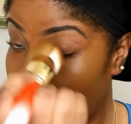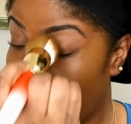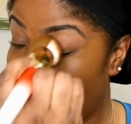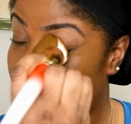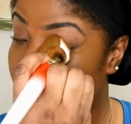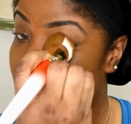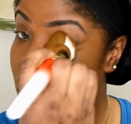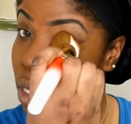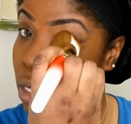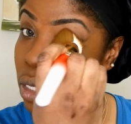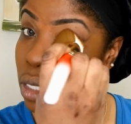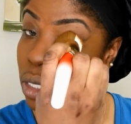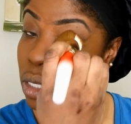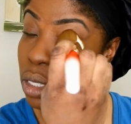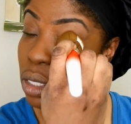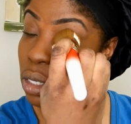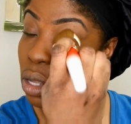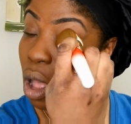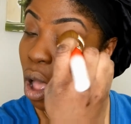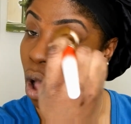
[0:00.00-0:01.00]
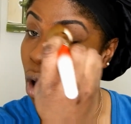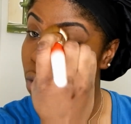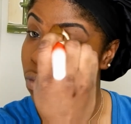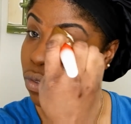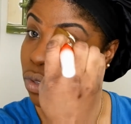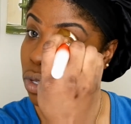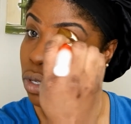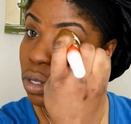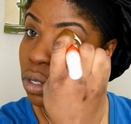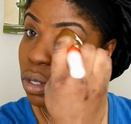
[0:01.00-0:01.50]
and it's
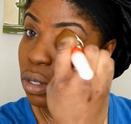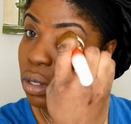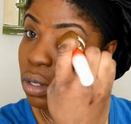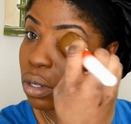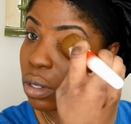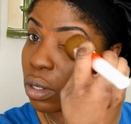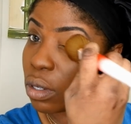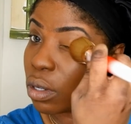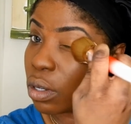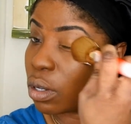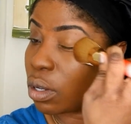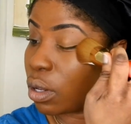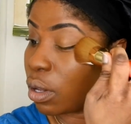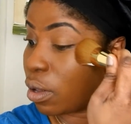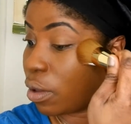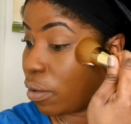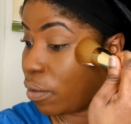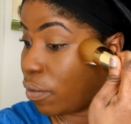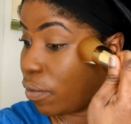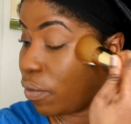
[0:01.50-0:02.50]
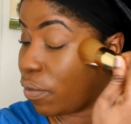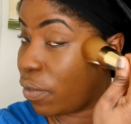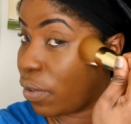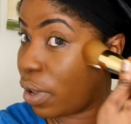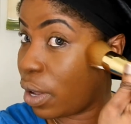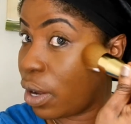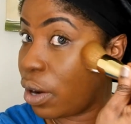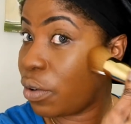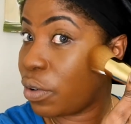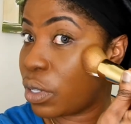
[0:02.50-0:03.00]
soft,
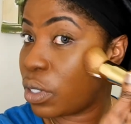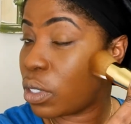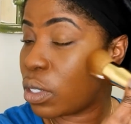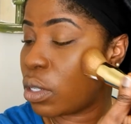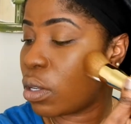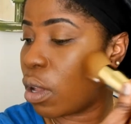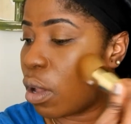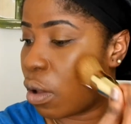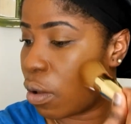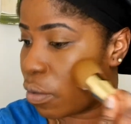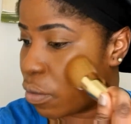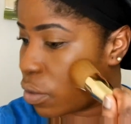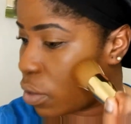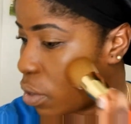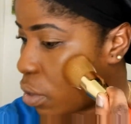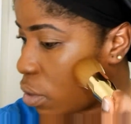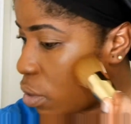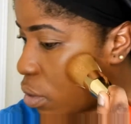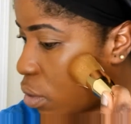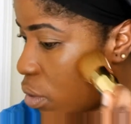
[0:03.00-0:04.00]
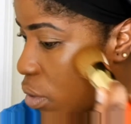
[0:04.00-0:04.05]
very soft.